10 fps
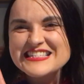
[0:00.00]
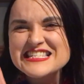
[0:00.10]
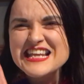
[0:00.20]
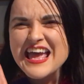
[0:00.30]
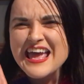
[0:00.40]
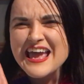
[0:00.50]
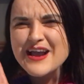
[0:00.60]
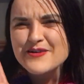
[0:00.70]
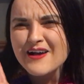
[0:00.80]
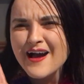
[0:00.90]

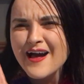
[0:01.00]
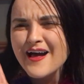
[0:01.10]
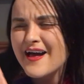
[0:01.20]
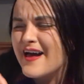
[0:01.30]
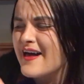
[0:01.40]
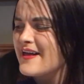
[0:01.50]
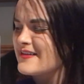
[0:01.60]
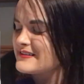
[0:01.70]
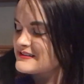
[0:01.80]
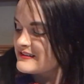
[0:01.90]

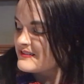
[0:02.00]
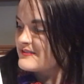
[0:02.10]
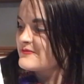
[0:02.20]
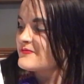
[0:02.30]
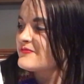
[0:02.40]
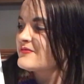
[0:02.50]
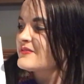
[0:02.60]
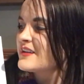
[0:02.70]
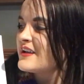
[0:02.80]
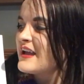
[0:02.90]
Gerald!
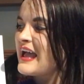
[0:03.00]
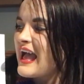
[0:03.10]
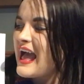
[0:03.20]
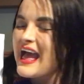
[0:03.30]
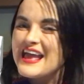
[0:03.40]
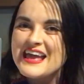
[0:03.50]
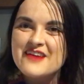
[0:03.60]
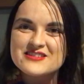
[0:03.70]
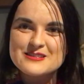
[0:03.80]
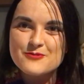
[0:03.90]
I
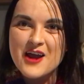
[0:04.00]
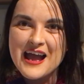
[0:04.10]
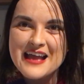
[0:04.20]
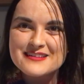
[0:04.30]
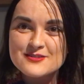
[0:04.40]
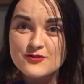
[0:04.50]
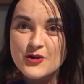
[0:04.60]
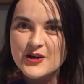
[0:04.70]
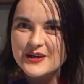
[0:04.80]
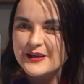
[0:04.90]
have a surprise
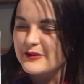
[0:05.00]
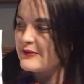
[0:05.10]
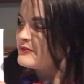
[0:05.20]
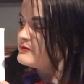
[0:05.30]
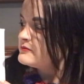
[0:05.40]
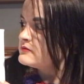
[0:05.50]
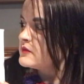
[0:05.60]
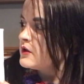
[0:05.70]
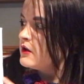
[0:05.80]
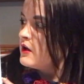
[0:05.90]
for you.
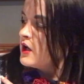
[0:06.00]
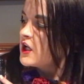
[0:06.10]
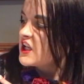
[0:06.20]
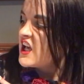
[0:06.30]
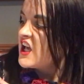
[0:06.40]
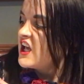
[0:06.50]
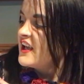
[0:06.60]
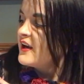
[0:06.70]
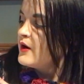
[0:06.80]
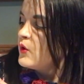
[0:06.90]
Yay!
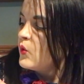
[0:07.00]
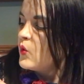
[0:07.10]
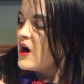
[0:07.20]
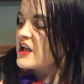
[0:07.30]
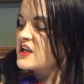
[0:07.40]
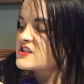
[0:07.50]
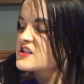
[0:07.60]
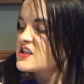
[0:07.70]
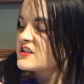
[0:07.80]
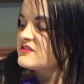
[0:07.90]
What is
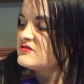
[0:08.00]
it?